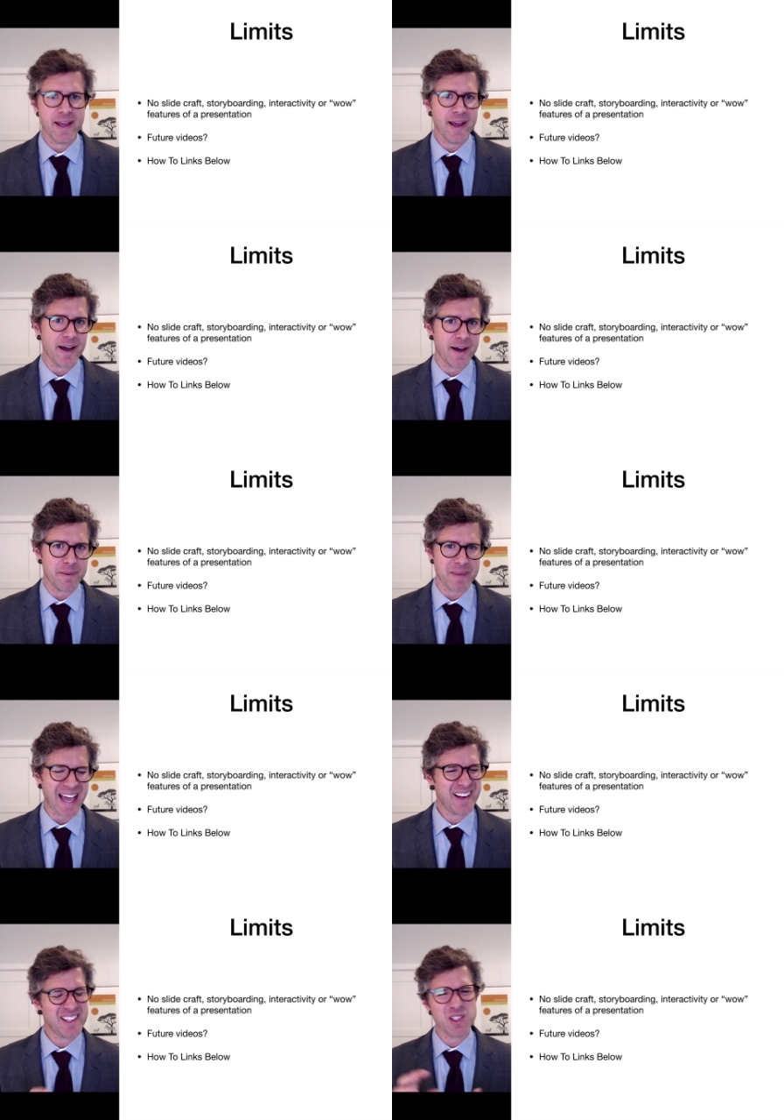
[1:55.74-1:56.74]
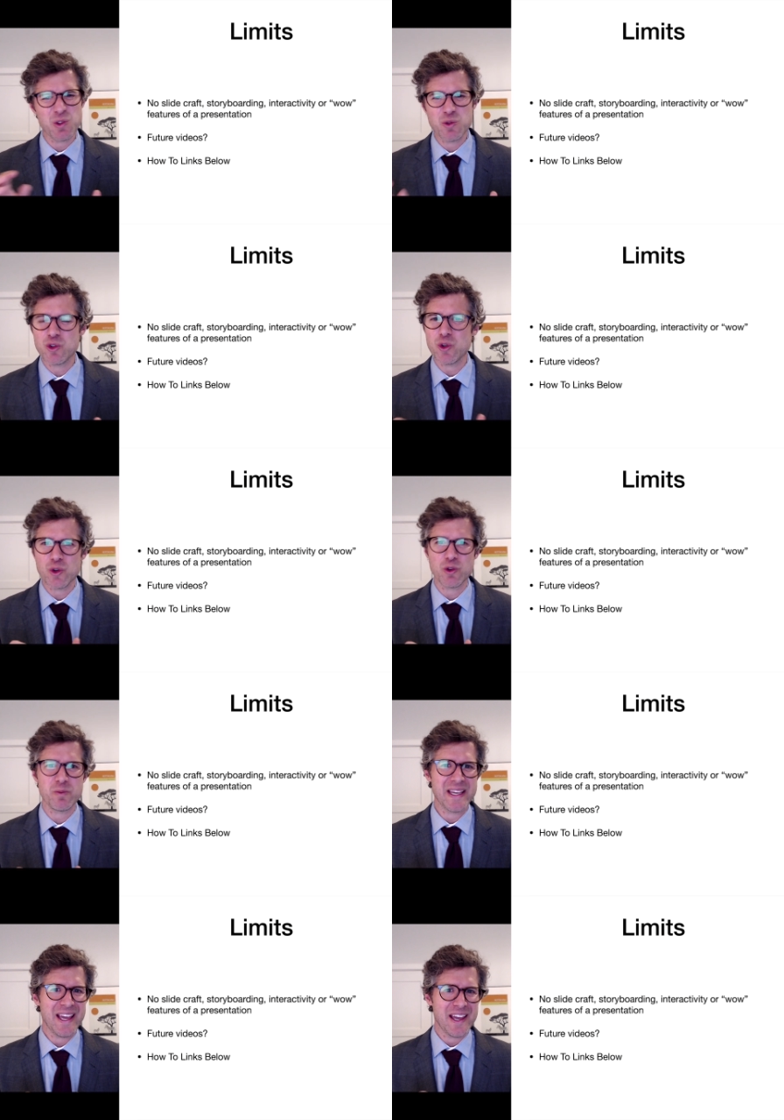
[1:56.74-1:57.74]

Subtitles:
how to use Zoom,